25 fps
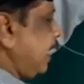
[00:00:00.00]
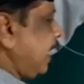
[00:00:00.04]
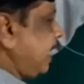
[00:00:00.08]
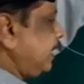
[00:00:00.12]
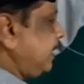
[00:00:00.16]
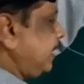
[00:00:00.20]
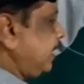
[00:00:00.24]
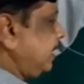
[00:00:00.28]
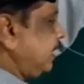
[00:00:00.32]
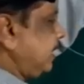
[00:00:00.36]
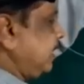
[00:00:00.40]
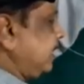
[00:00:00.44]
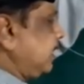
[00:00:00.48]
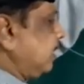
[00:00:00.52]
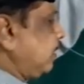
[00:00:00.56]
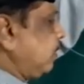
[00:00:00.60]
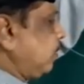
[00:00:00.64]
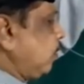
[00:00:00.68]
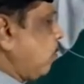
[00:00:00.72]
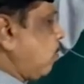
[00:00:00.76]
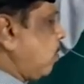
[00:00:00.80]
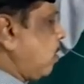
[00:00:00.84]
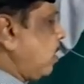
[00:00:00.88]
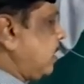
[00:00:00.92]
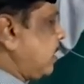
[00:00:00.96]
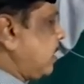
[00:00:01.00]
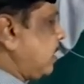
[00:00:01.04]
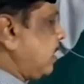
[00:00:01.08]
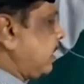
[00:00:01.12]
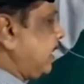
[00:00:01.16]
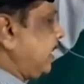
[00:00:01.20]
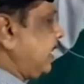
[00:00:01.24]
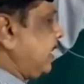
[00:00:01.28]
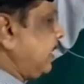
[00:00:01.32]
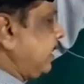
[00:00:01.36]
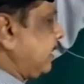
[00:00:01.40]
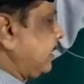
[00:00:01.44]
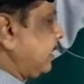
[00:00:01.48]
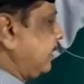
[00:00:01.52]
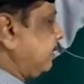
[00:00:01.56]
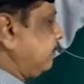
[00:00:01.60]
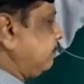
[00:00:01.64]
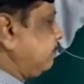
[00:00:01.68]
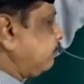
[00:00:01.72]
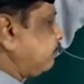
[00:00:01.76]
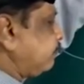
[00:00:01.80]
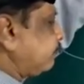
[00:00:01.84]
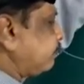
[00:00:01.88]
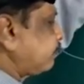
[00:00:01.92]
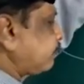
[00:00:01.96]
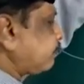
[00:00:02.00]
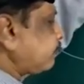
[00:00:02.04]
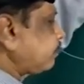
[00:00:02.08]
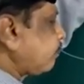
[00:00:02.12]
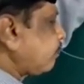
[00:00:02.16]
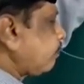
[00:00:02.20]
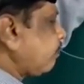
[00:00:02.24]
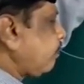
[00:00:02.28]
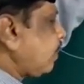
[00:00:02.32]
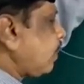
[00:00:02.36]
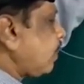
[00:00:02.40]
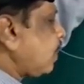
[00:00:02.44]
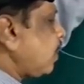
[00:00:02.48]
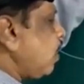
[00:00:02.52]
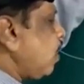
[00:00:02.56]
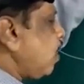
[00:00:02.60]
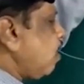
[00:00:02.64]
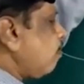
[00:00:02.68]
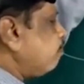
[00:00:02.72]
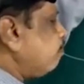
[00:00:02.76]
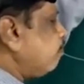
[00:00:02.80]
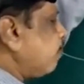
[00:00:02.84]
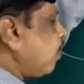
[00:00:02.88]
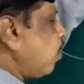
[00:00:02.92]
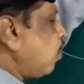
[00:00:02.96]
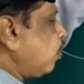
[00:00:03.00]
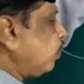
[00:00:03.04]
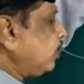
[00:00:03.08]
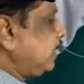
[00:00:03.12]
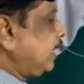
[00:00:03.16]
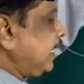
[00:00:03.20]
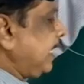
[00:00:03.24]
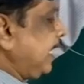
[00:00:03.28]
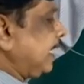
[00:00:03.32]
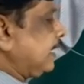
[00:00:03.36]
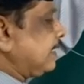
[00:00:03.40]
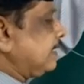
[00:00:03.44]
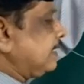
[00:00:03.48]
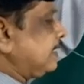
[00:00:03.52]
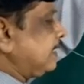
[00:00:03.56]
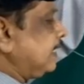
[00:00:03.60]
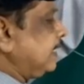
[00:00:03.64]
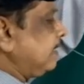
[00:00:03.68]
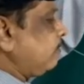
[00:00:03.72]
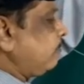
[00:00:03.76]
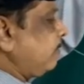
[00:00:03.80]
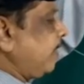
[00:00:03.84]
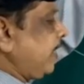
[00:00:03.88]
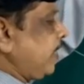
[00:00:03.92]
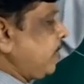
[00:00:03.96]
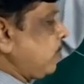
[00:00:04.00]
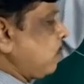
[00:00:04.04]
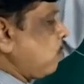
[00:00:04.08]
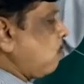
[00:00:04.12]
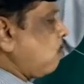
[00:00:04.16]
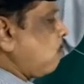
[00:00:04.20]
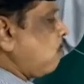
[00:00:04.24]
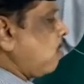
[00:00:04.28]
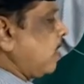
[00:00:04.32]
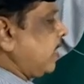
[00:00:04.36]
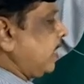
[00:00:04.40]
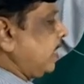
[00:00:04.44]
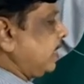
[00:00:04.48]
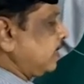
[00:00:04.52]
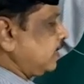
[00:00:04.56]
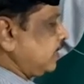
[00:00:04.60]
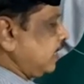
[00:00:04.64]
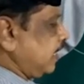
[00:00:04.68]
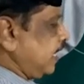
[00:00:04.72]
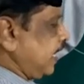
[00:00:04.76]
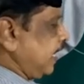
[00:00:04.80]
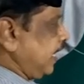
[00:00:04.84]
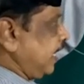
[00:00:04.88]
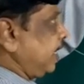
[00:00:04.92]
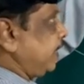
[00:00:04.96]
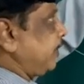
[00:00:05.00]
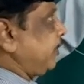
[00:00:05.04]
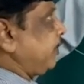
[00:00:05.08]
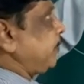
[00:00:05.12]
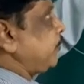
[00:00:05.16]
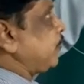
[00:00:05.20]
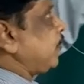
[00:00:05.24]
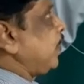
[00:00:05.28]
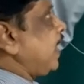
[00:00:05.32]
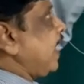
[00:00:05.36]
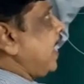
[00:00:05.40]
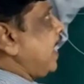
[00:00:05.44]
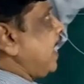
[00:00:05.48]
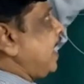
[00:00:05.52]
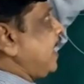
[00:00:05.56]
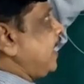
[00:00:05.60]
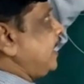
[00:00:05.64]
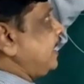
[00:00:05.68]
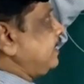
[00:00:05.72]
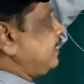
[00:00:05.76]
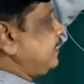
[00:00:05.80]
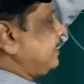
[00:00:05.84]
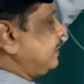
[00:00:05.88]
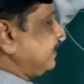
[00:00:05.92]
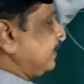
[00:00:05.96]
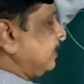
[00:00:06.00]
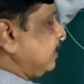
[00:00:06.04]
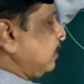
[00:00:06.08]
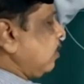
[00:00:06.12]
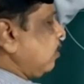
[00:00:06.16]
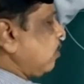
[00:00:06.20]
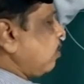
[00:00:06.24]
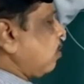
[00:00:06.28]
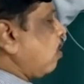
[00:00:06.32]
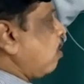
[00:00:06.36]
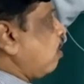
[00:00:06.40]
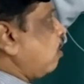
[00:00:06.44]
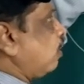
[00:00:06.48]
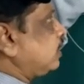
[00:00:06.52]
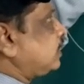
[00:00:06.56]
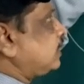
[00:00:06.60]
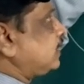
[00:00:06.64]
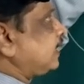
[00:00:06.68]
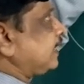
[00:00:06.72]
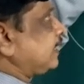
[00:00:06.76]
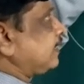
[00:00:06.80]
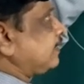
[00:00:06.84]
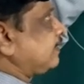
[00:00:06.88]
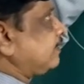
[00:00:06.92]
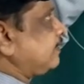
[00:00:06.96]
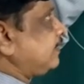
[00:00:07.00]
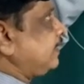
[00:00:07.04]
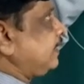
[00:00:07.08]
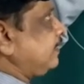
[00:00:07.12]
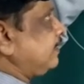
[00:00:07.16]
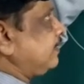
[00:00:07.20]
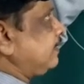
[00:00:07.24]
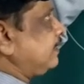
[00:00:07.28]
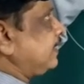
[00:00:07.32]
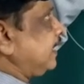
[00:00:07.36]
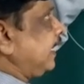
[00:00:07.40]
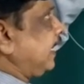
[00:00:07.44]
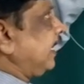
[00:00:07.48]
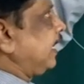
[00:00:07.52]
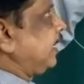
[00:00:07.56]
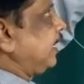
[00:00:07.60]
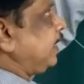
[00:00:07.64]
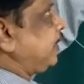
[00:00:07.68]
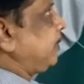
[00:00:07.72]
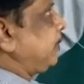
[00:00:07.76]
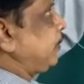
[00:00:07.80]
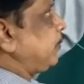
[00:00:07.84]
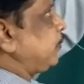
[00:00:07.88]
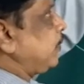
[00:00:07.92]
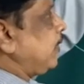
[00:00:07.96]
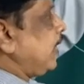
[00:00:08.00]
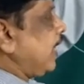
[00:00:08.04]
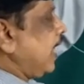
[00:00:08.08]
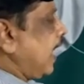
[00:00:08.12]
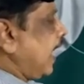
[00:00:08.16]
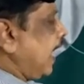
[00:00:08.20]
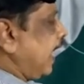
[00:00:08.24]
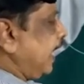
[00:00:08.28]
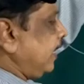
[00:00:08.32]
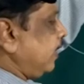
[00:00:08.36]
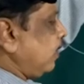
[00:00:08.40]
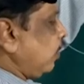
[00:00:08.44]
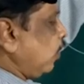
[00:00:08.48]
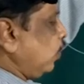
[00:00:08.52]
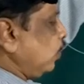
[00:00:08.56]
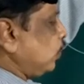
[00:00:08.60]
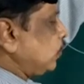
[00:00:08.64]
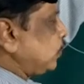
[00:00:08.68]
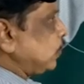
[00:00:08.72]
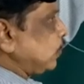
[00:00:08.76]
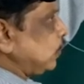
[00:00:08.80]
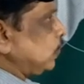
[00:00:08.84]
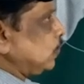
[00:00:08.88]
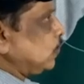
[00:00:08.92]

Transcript: In the third quadrant, both x and y coordinates are negative. Hence, cos x is negative and also